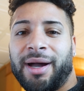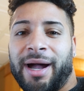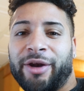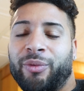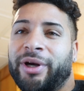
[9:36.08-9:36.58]

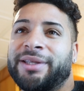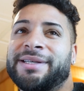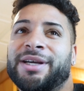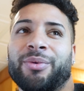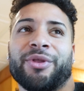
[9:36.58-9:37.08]
I don't want to
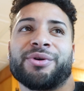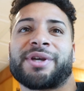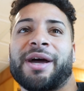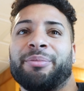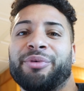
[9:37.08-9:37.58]
deal with those
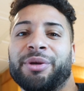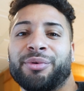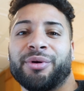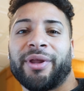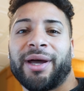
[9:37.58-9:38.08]
kind of
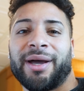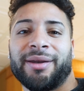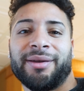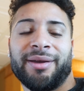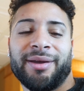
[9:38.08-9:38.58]
people
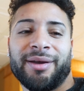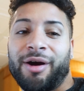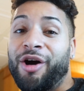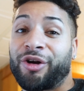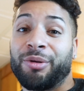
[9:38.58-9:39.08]
that
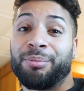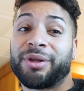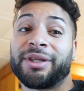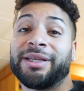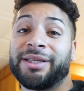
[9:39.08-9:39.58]
are
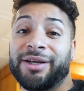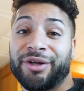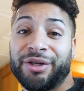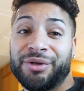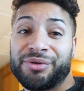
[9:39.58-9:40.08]
completely going
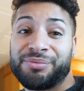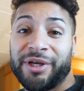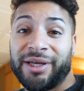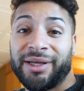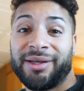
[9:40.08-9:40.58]
to use
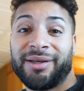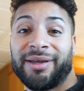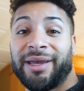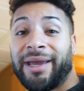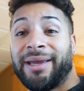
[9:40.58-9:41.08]
me
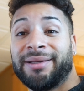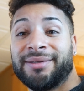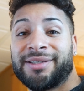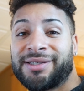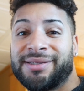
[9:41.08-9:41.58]

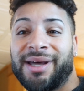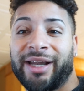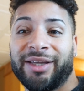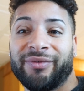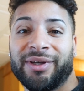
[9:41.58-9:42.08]
and just
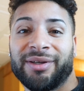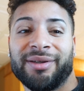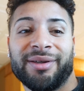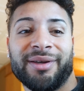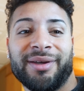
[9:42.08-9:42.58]
not
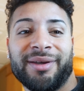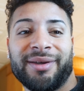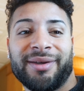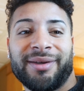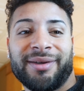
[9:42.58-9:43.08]
even
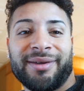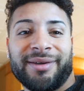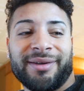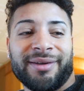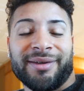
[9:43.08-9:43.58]

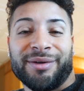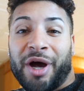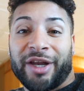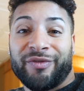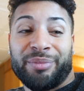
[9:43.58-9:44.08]

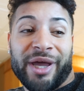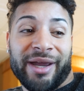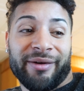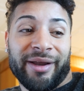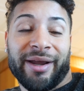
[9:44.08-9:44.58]

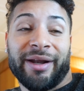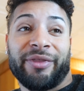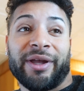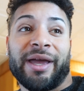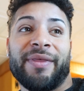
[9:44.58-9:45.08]
pay or
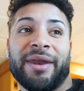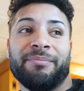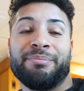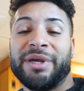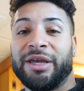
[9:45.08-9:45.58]
anything, and
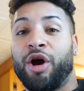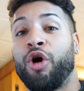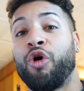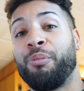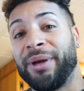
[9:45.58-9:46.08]
then me
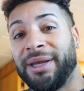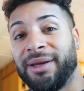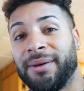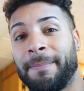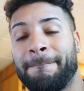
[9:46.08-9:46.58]
hoping